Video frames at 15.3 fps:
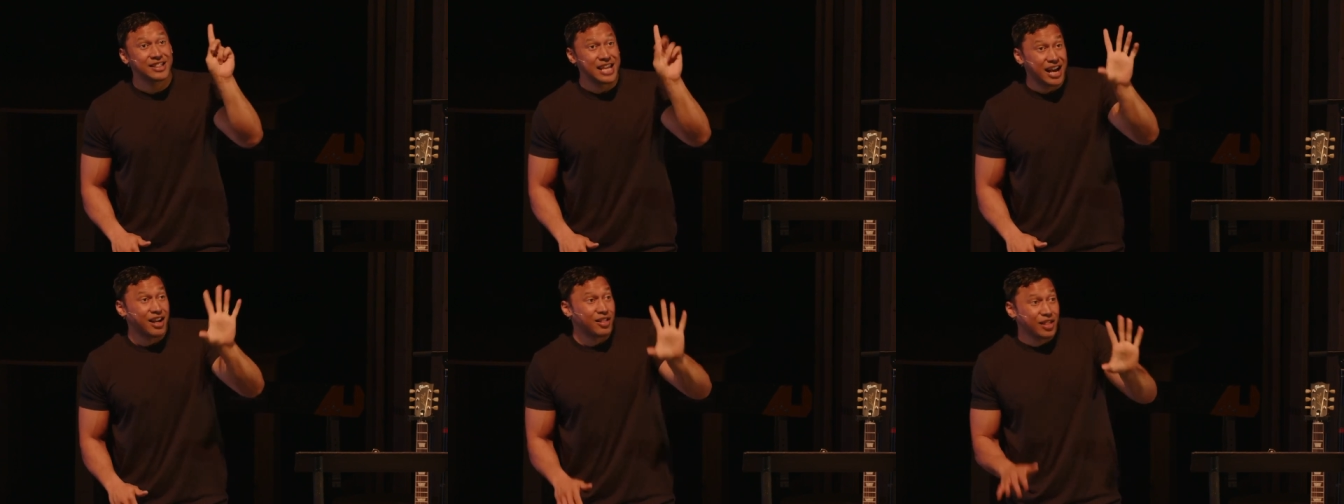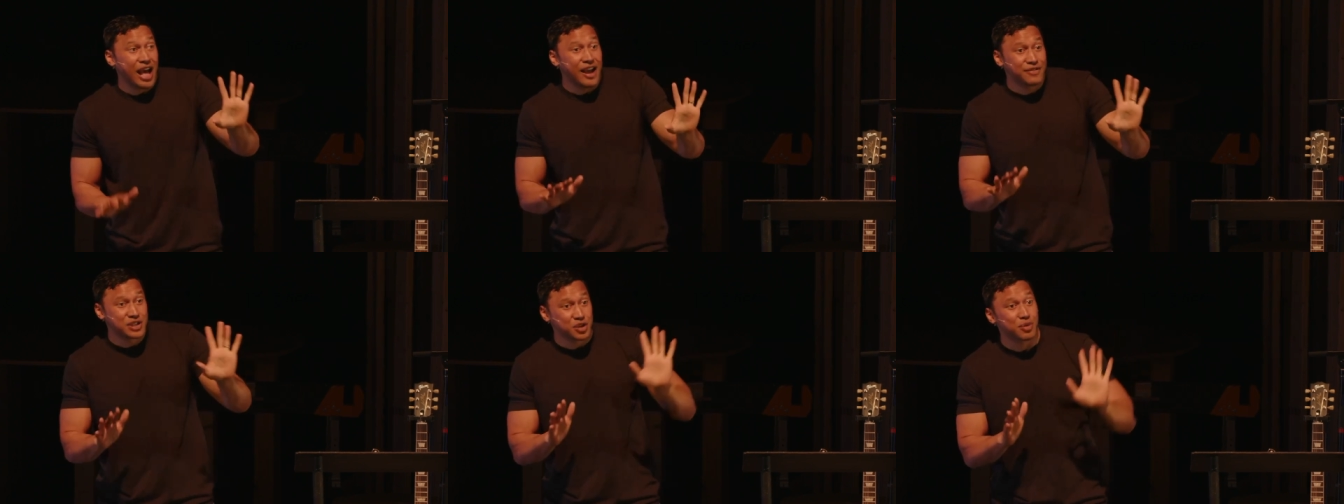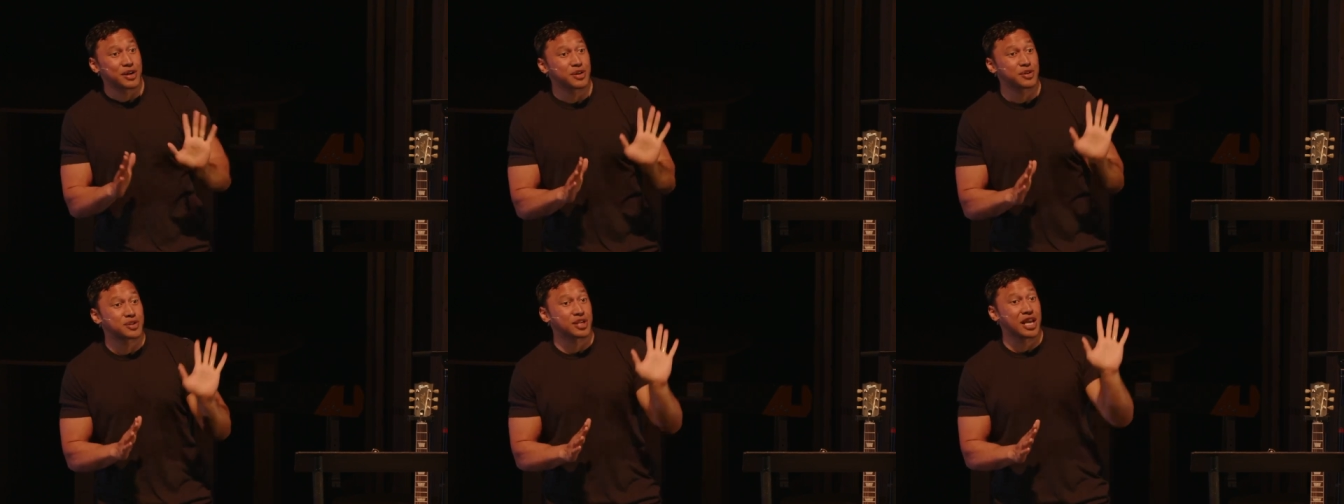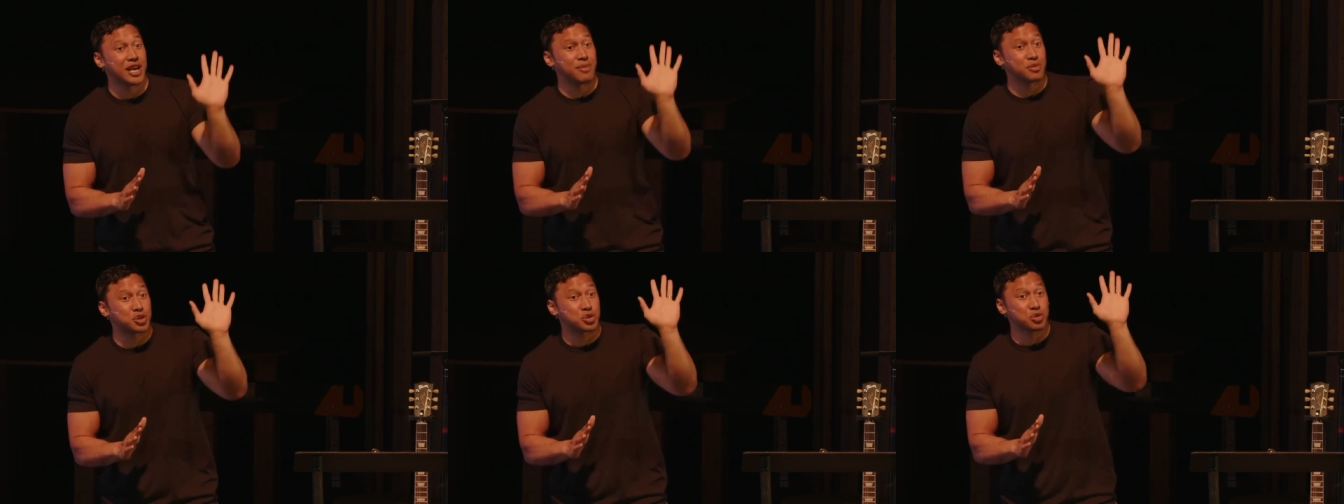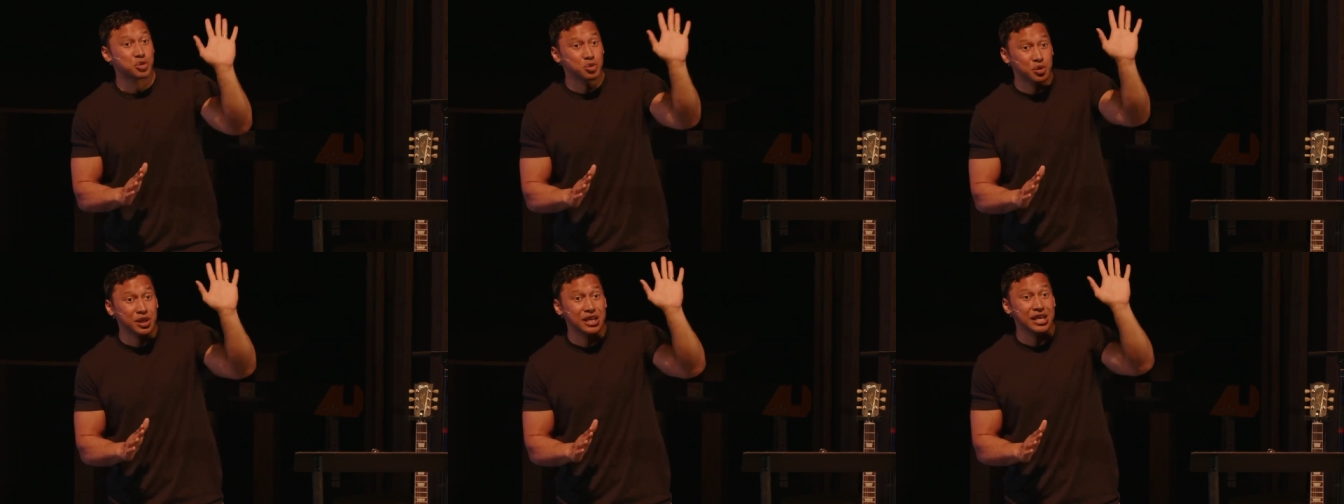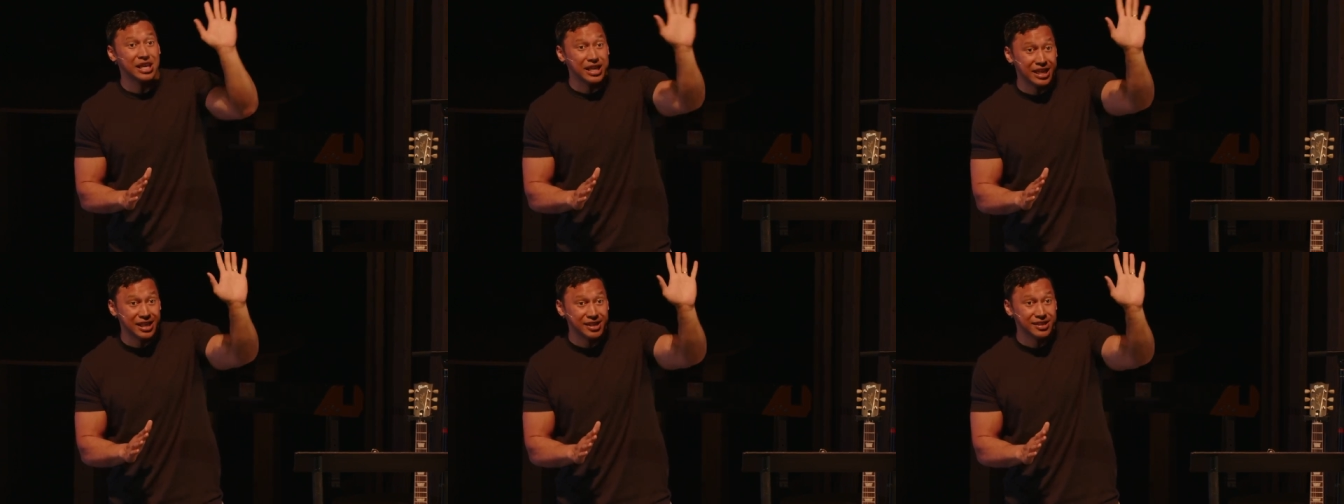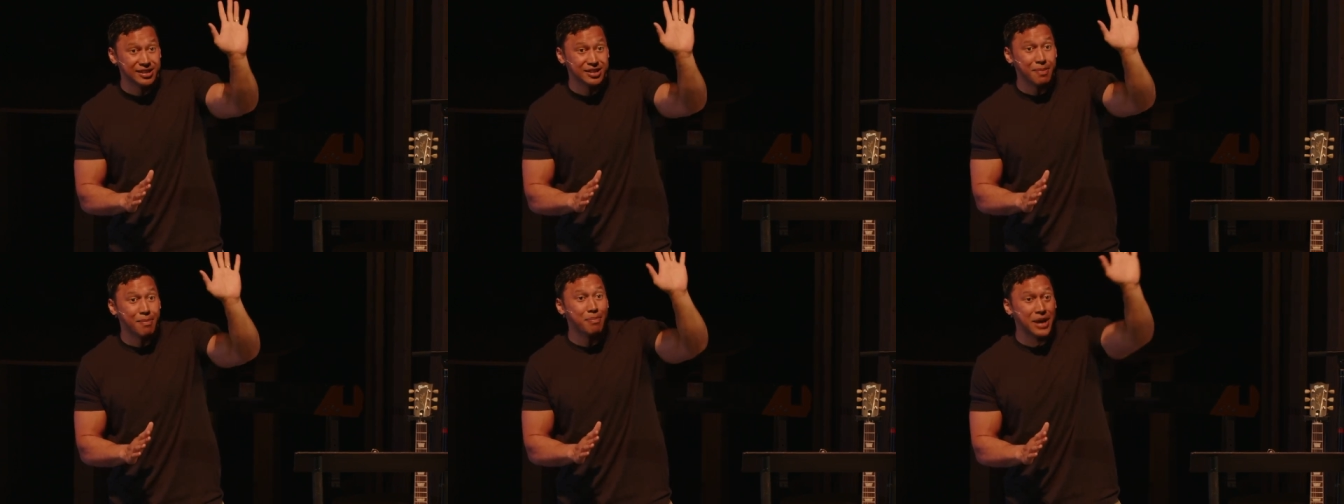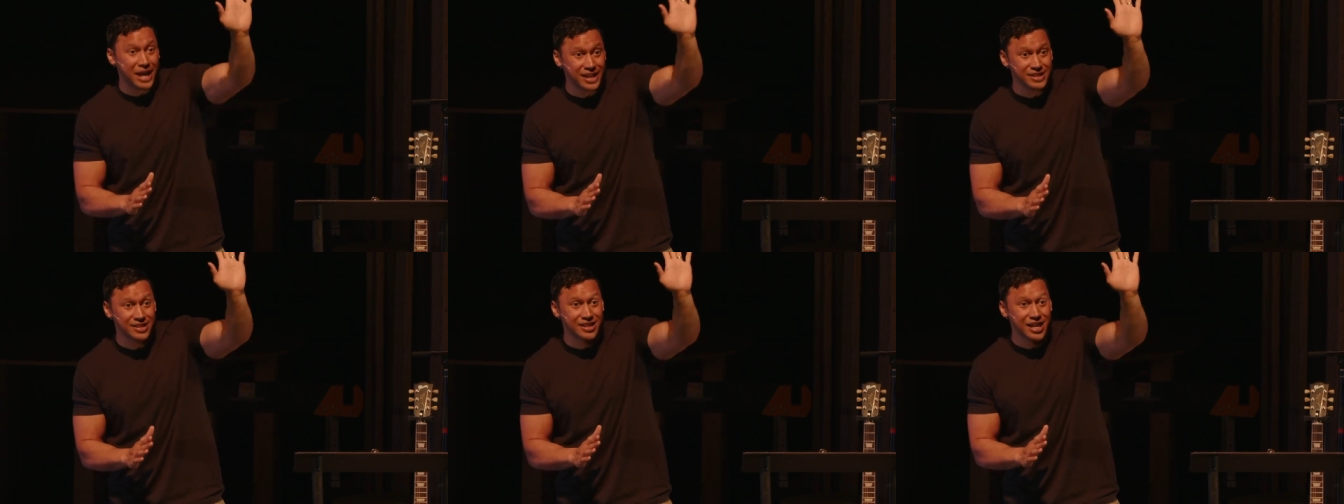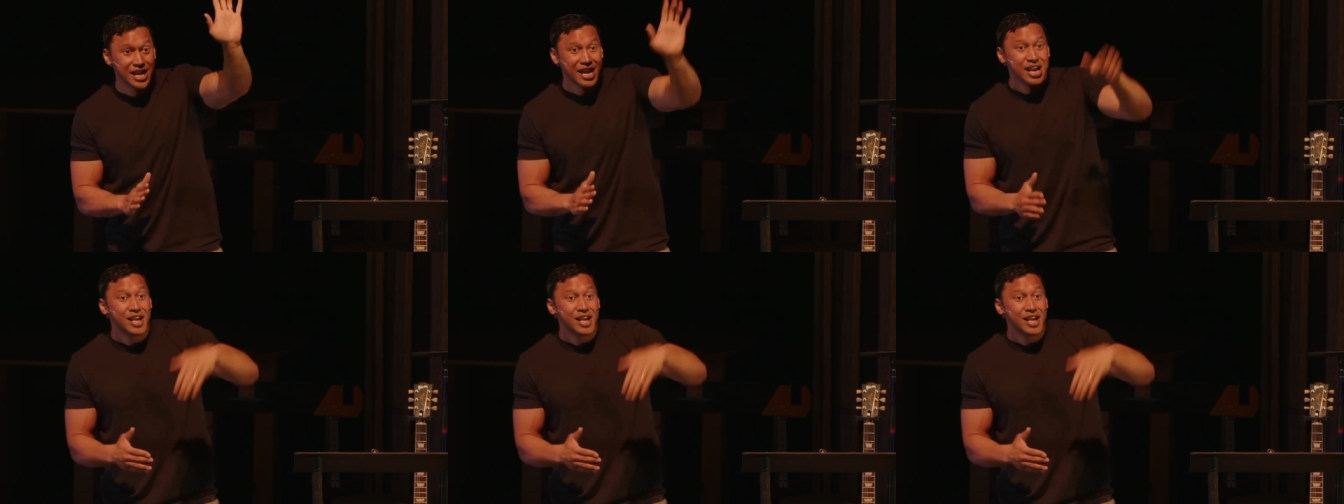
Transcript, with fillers: that a life surrendered to him truly is best,